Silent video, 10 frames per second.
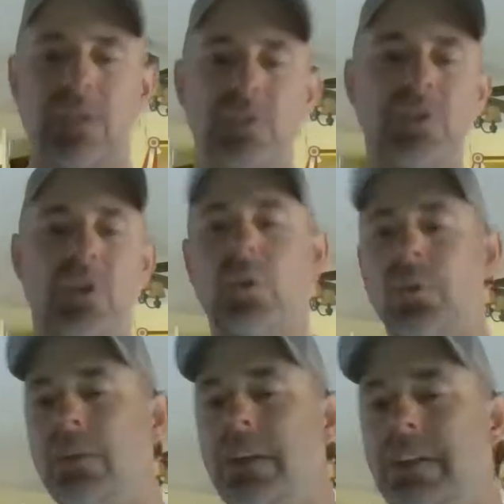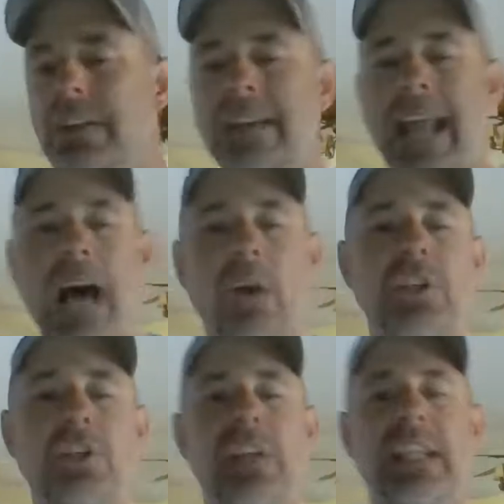So now
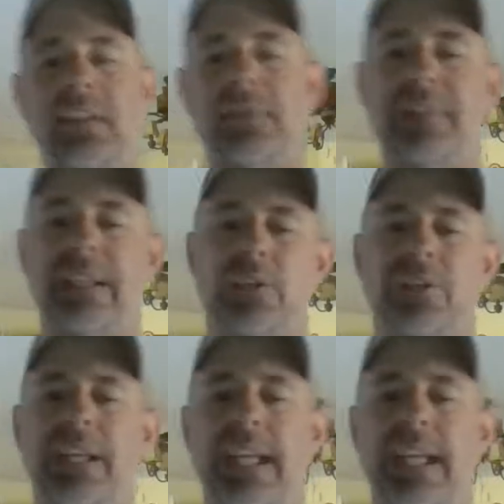you're into the field,